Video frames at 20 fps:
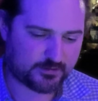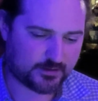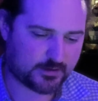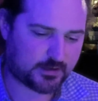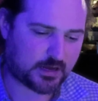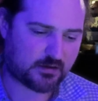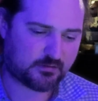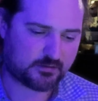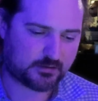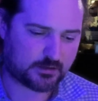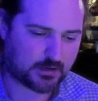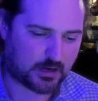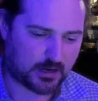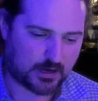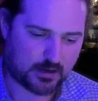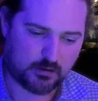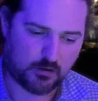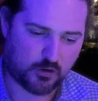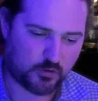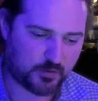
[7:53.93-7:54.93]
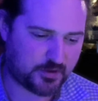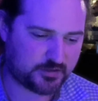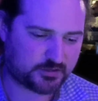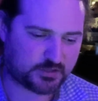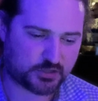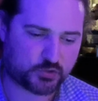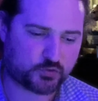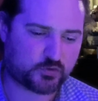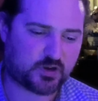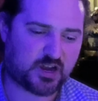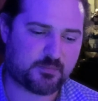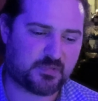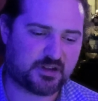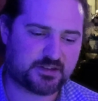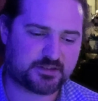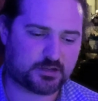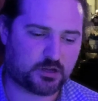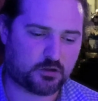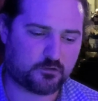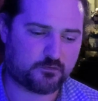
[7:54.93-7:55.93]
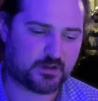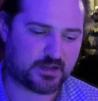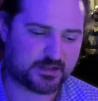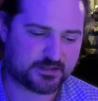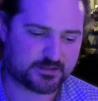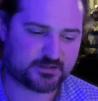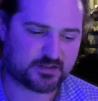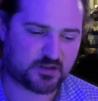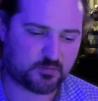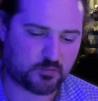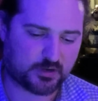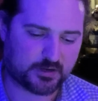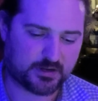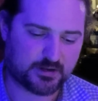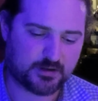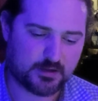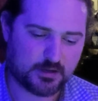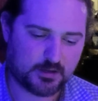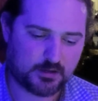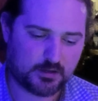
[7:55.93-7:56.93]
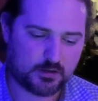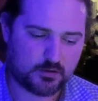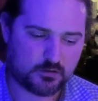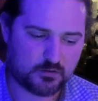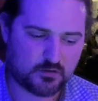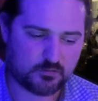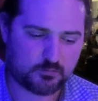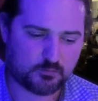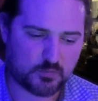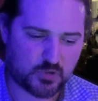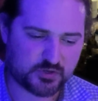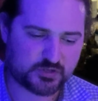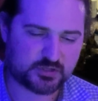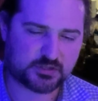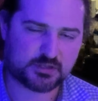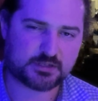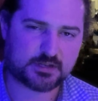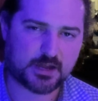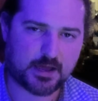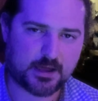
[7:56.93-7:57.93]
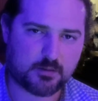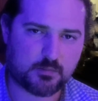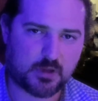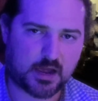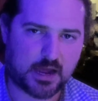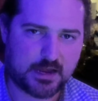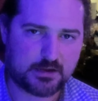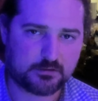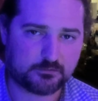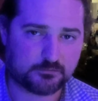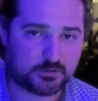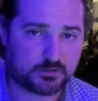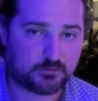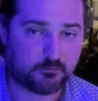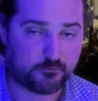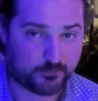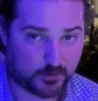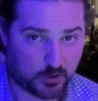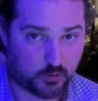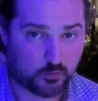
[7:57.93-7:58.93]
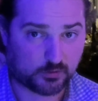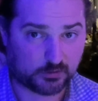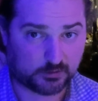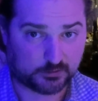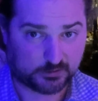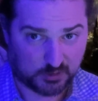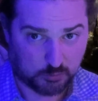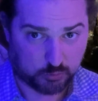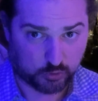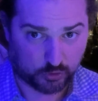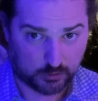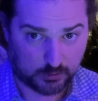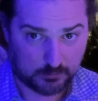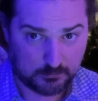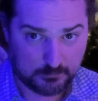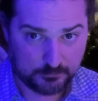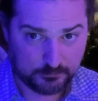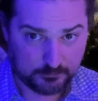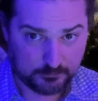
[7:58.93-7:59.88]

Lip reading: I would always describe myself as someone who most of the time I vote liberal,